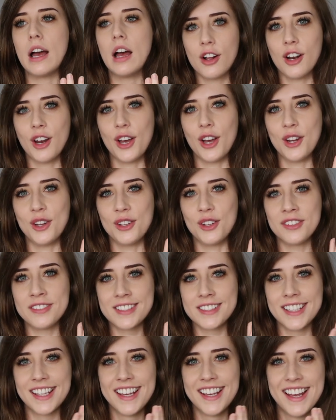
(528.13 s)

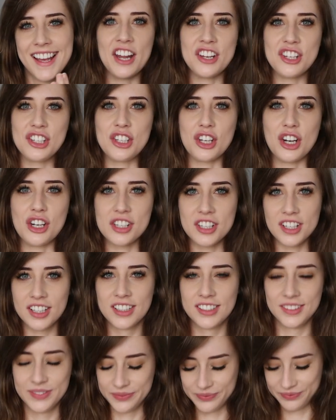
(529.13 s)
clothes, and a dog.
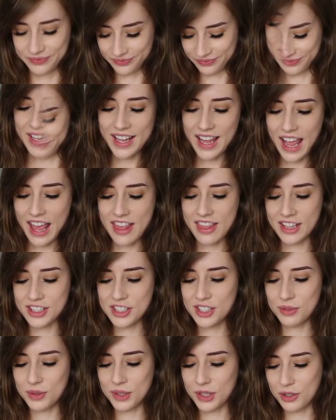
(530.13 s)
And then
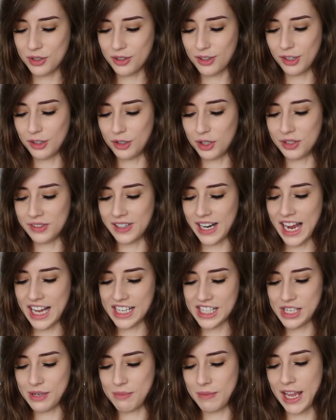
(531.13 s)
someone called Laura
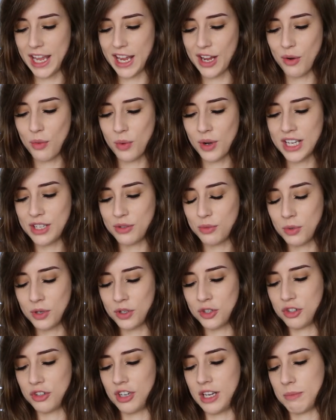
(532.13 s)
asked me, what is
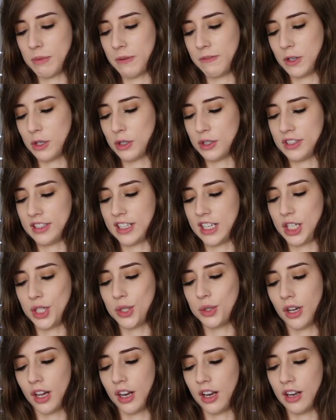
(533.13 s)
one dream of yours that
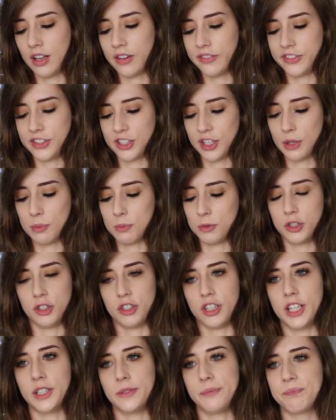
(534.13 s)
you'd love to come
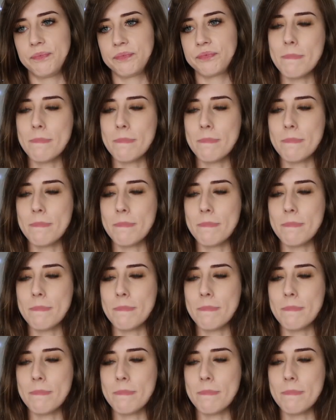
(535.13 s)
true?